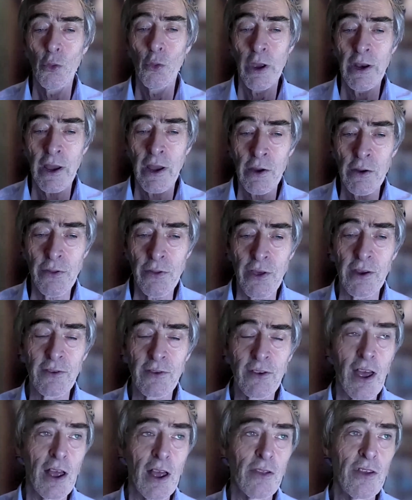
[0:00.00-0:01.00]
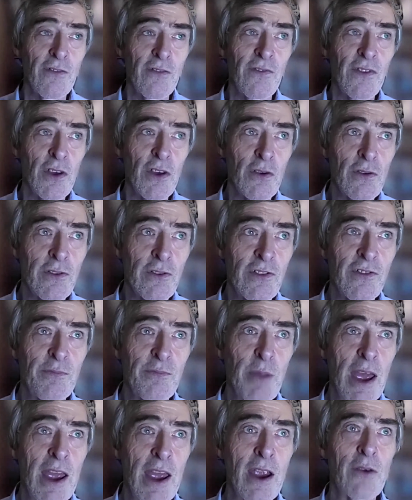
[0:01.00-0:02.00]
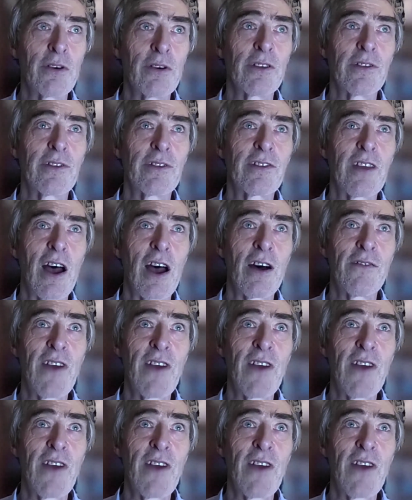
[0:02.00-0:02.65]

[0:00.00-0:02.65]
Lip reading: We know that the views of parents